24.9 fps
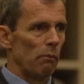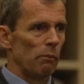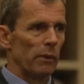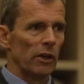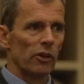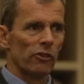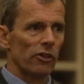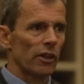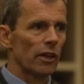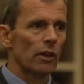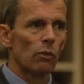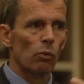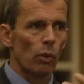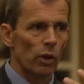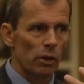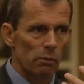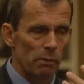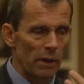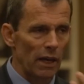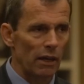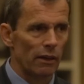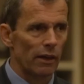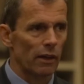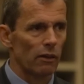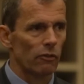Because they didn't want to
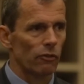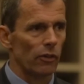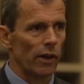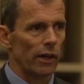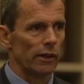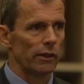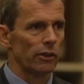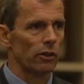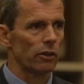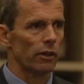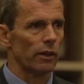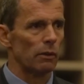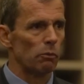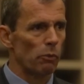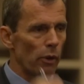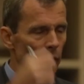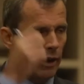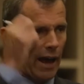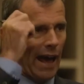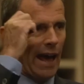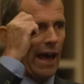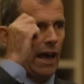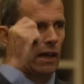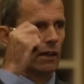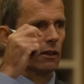be identified. And, they'd wear
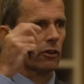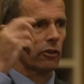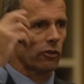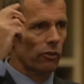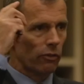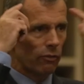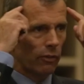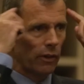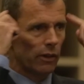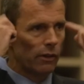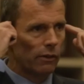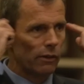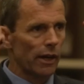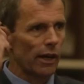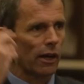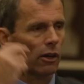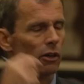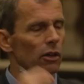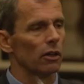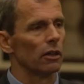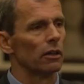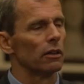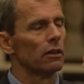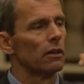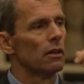a hat because of the
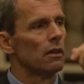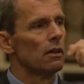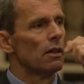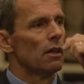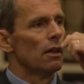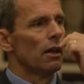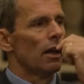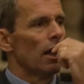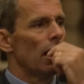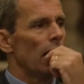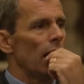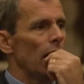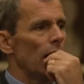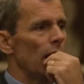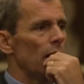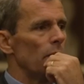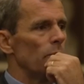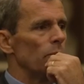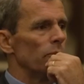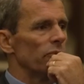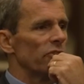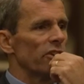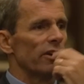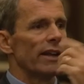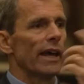haircut.
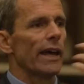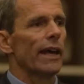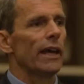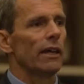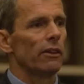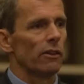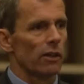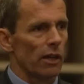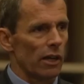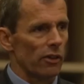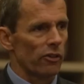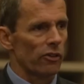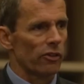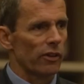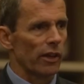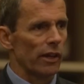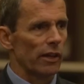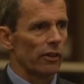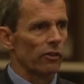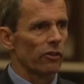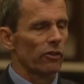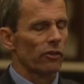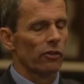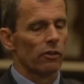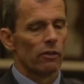Today in the United
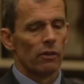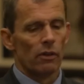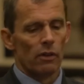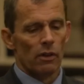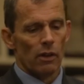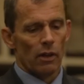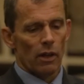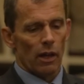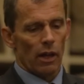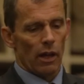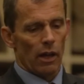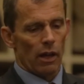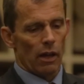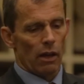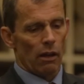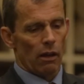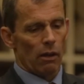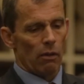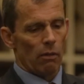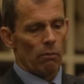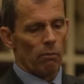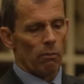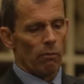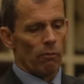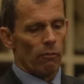States,
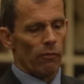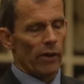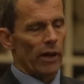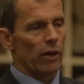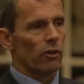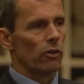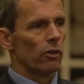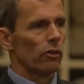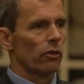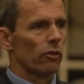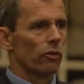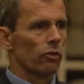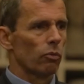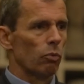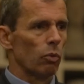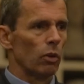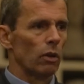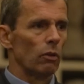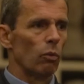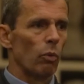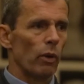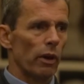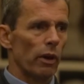veterans will